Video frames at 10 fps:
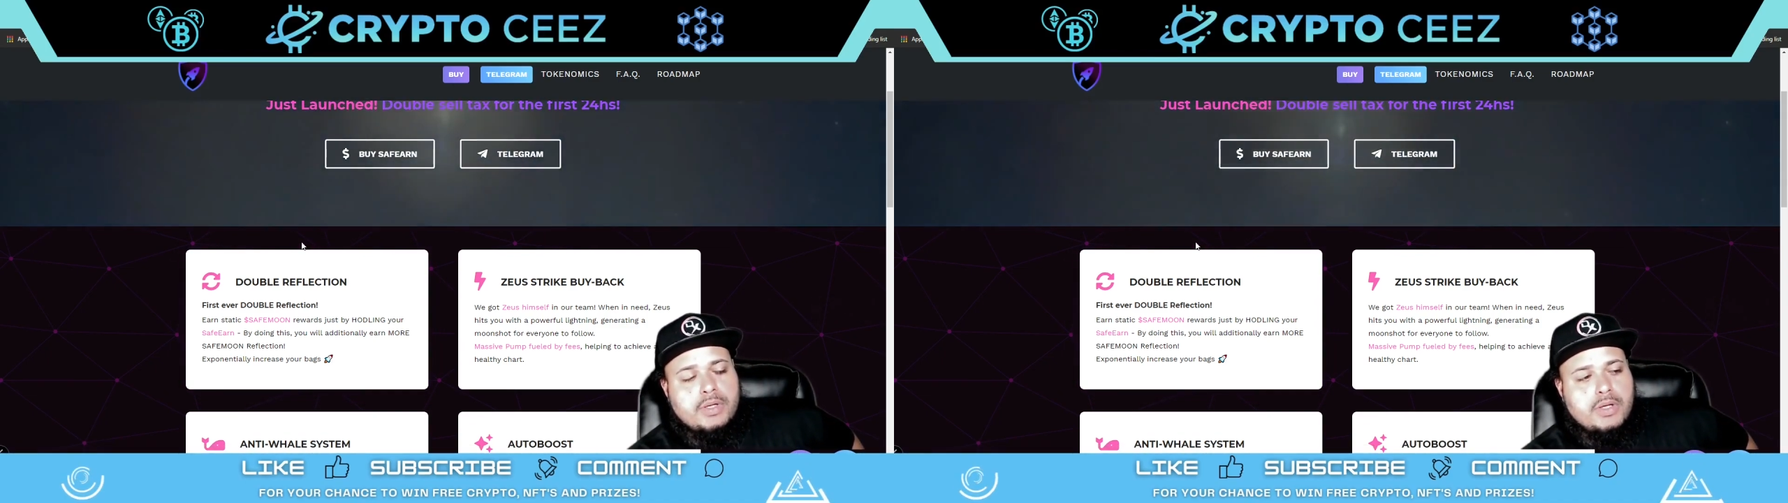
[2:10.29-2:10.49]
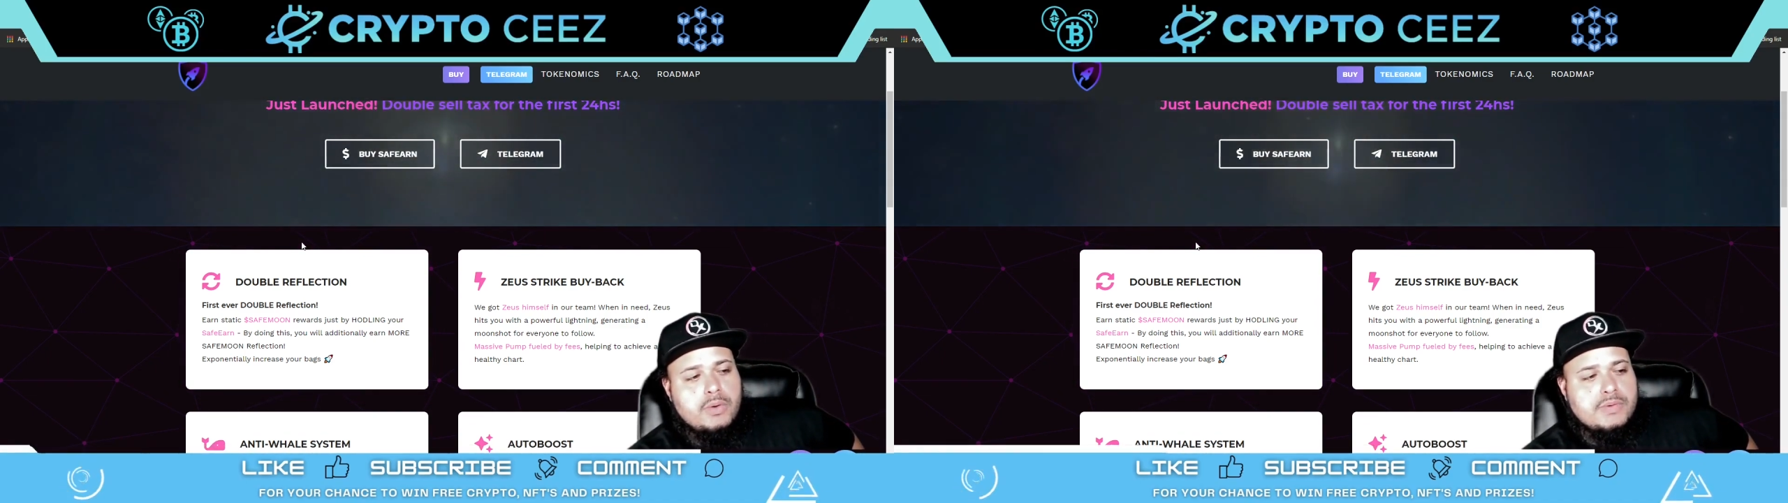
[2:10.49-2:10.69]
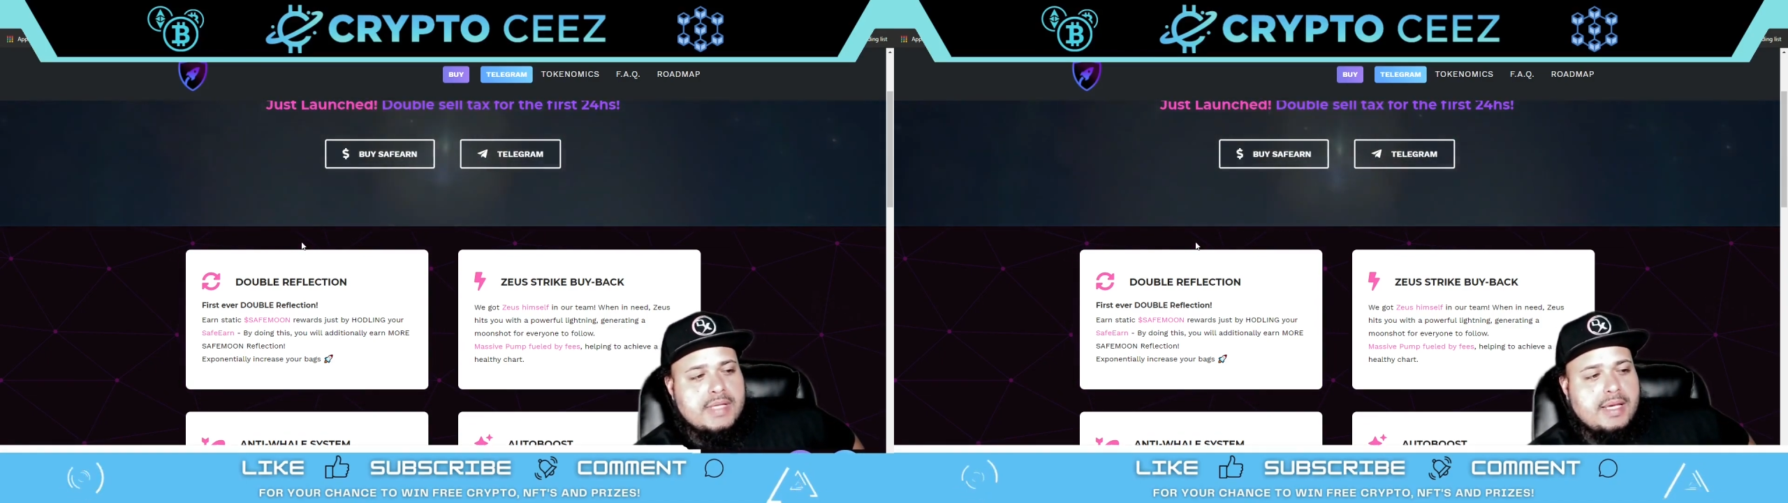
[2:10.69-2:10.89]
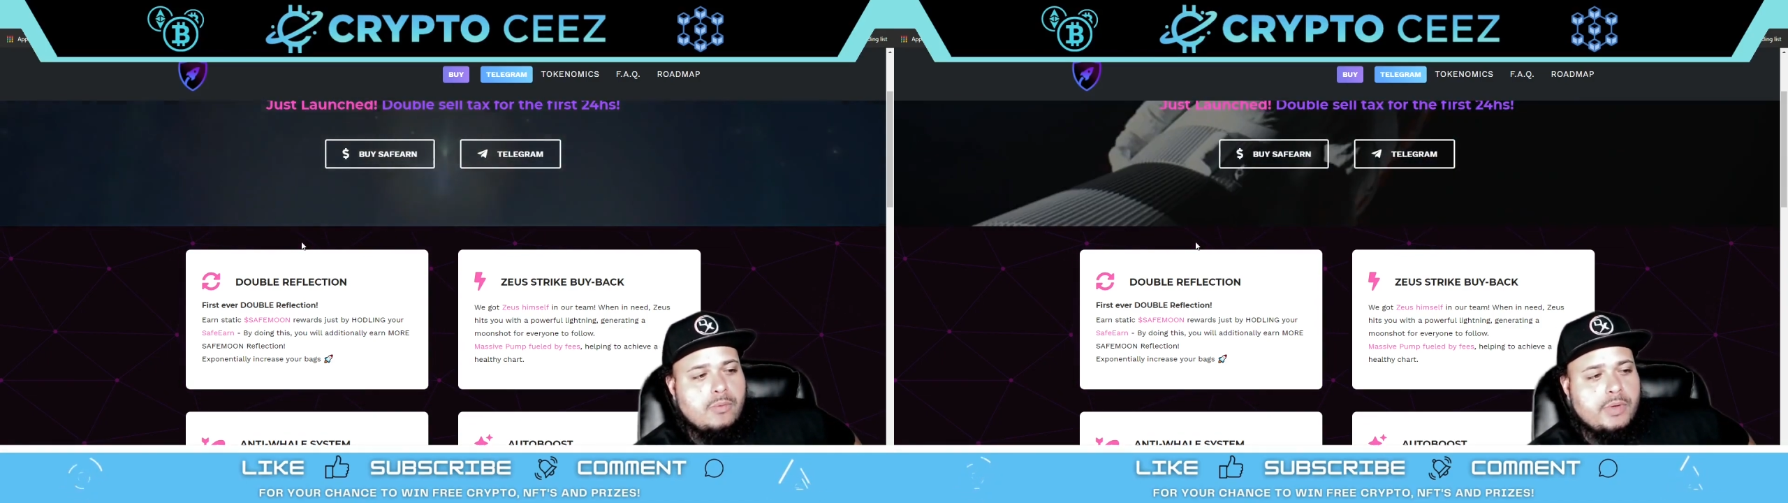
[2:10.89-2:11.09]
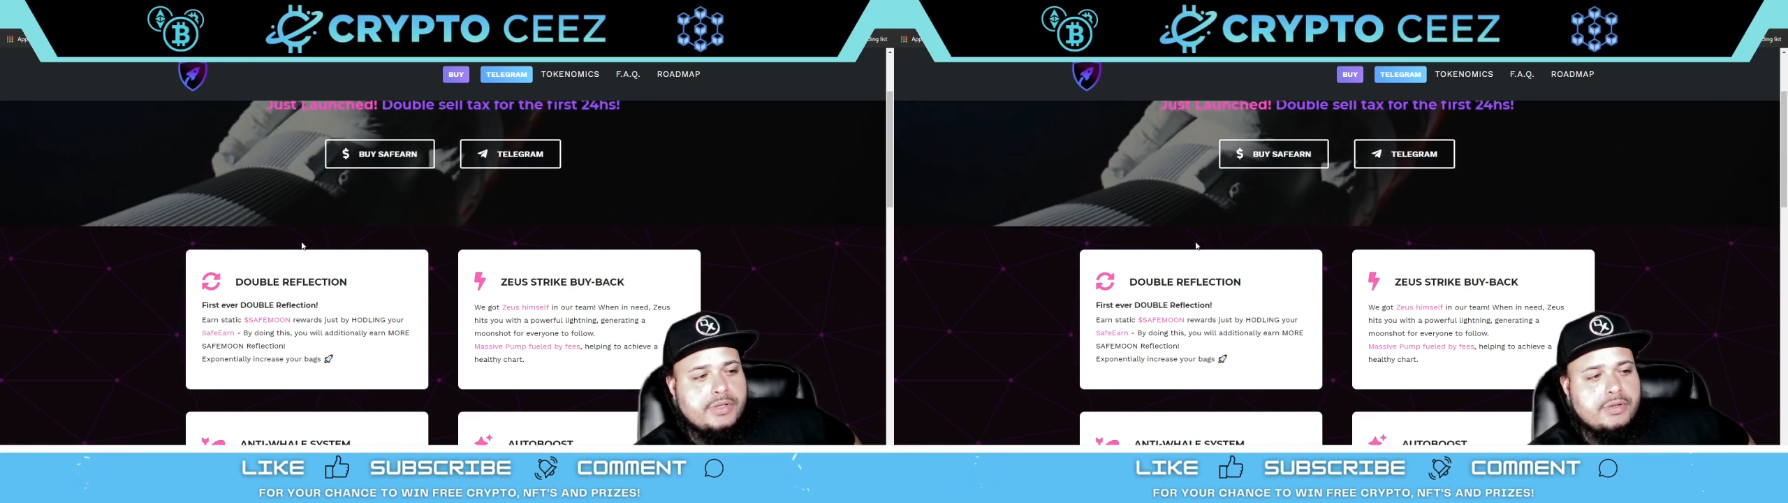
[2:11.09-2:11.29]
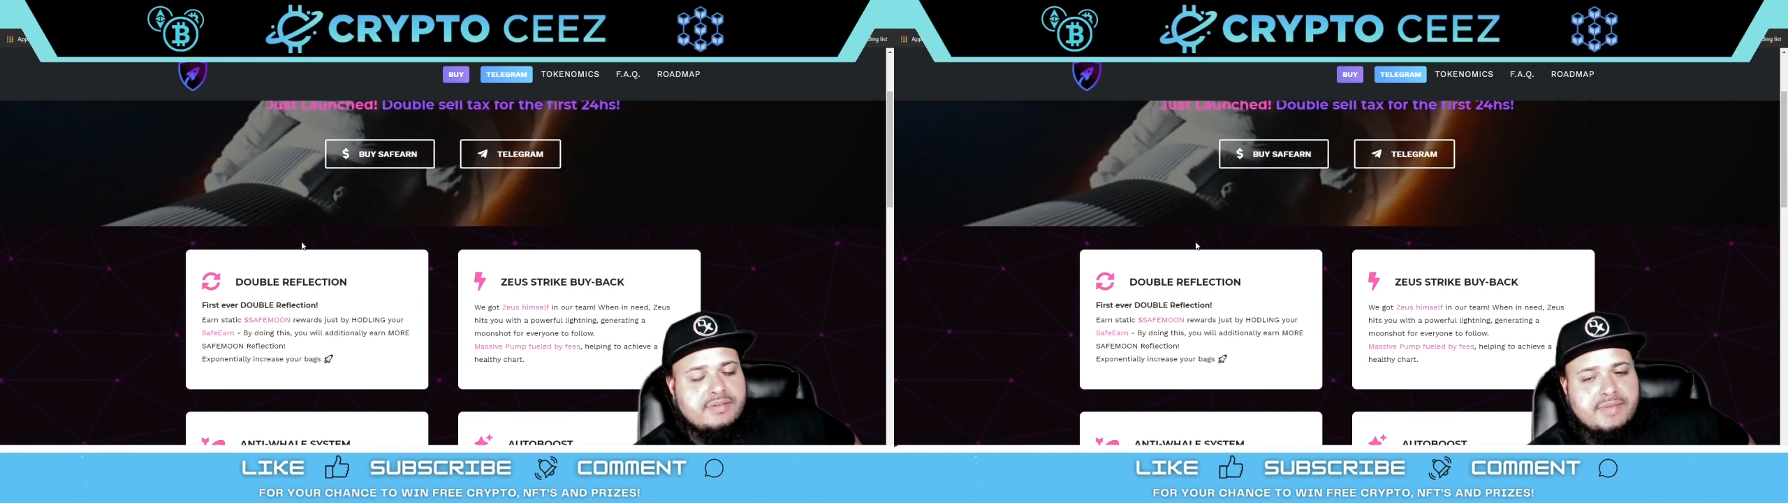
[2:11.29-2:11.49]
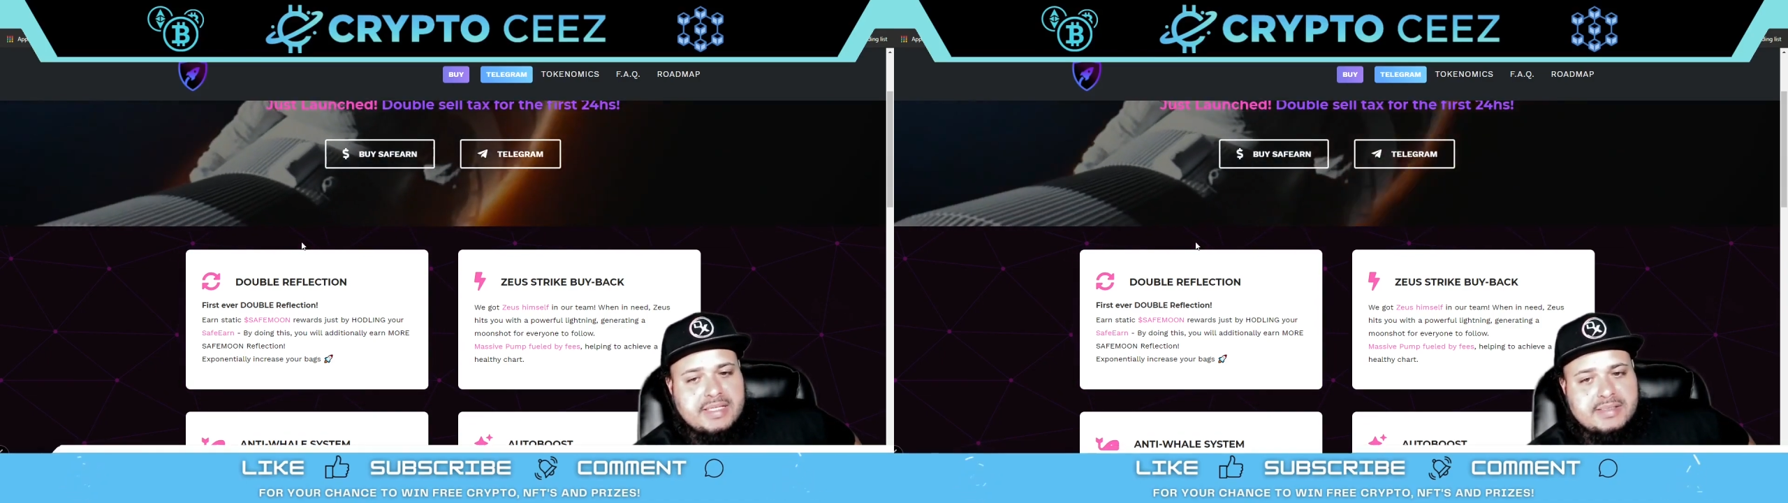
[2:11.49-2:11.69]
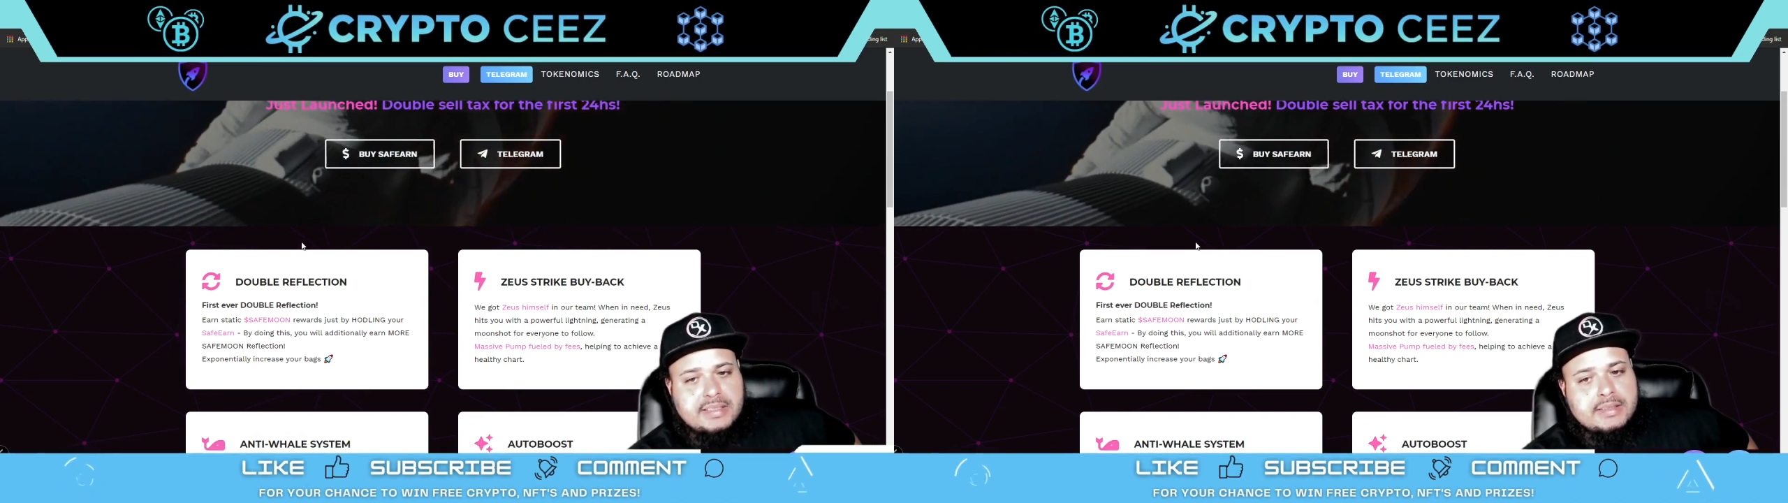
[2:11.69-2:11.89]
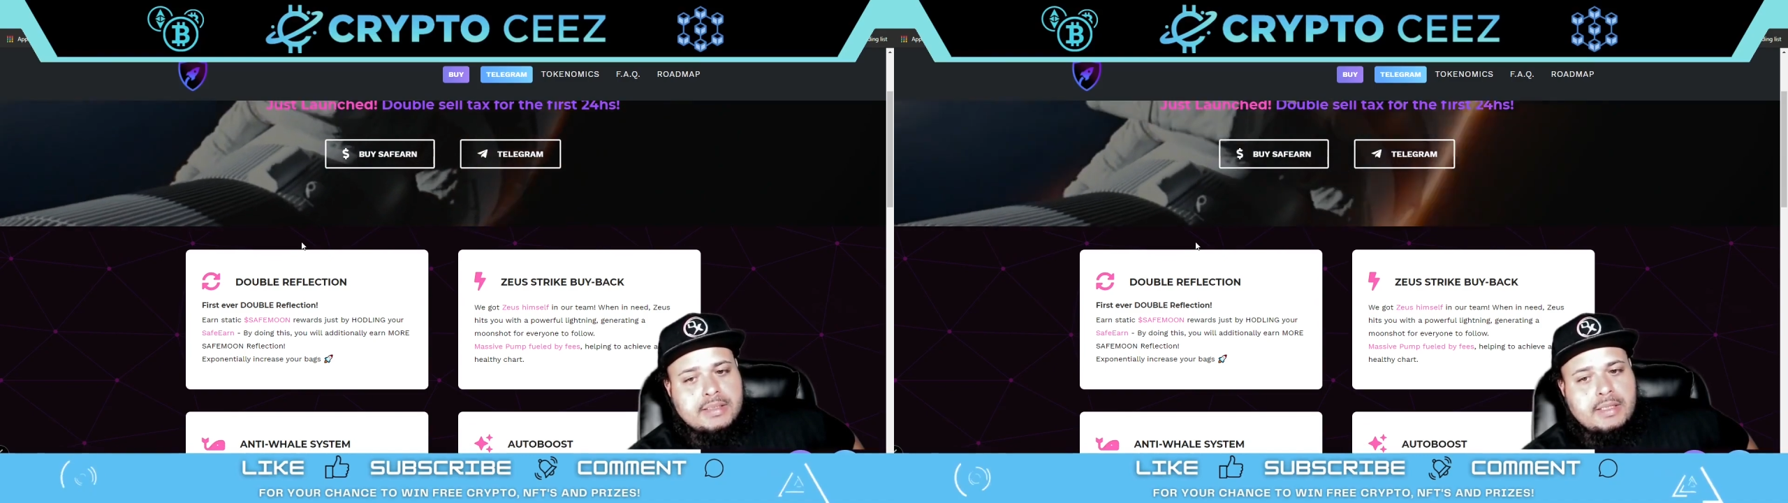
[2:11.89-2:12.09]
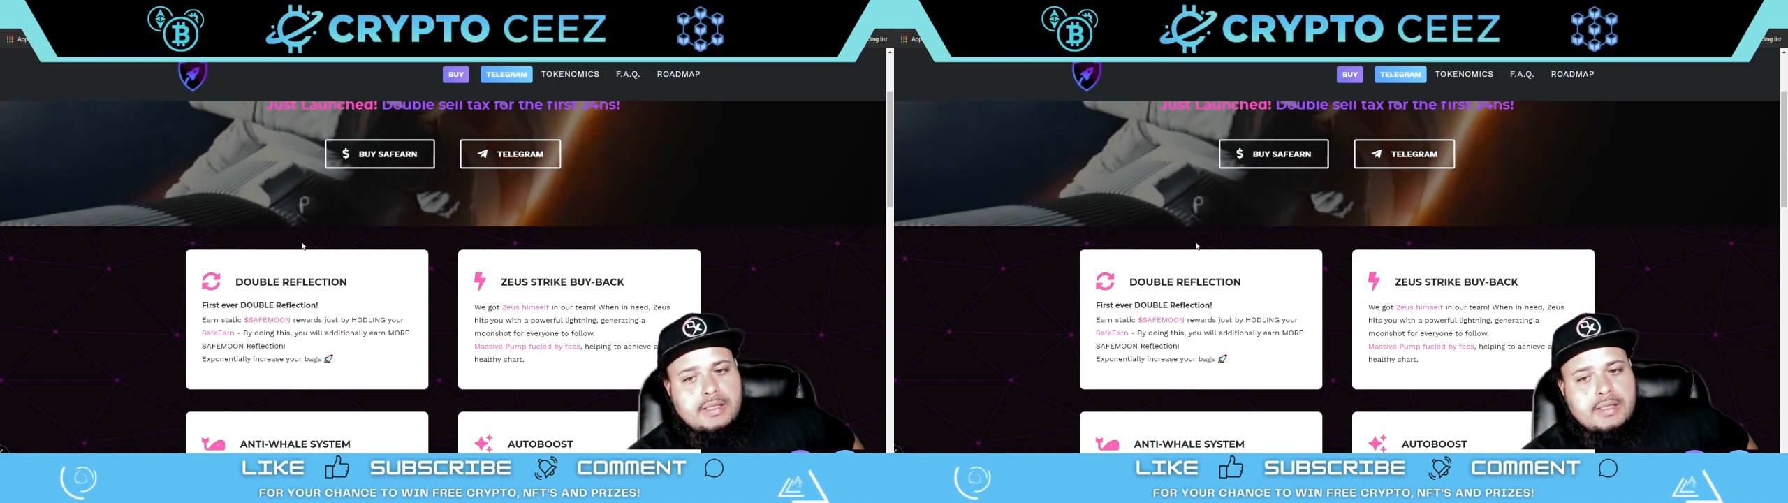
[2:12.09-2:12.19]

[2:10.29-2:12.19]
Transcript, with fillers: knows that when you're investing,